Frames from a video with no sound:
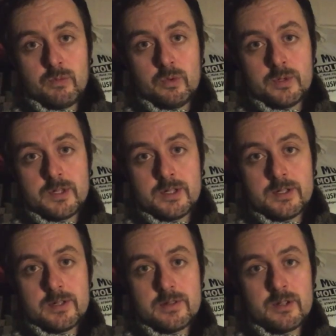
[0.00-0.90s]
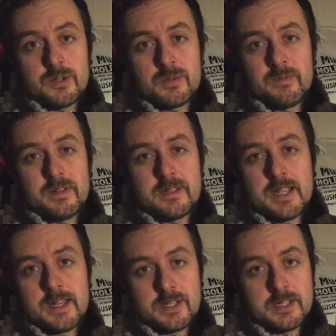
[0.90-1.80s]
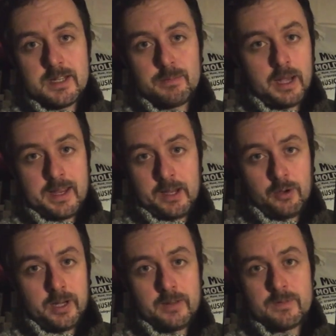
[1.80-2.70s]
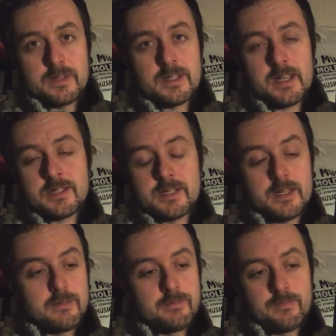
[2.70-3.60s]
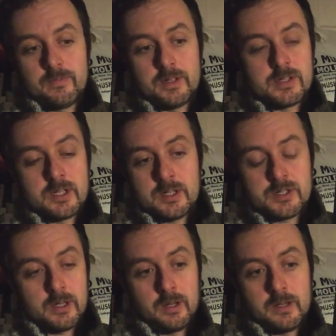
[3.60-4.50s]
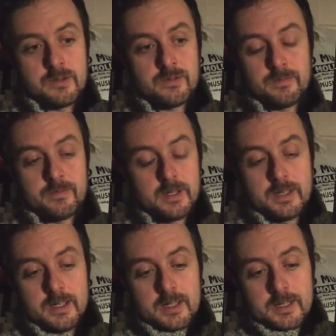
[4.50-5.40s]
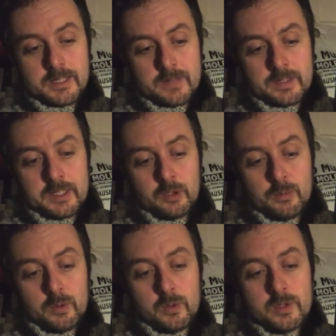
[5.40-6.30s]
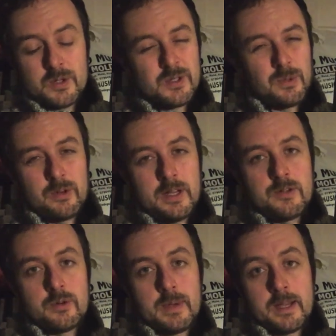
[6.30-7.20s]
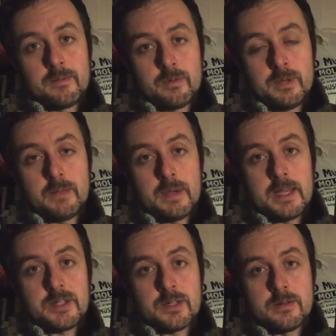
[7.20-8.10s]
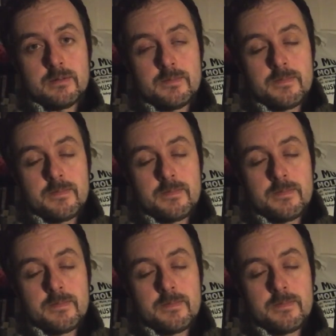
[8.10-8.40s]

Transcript: Waters. It's got some fantastic playing on it, fantastic guitar solos from David Gilmour. It's got some great drumming from Nick Mason,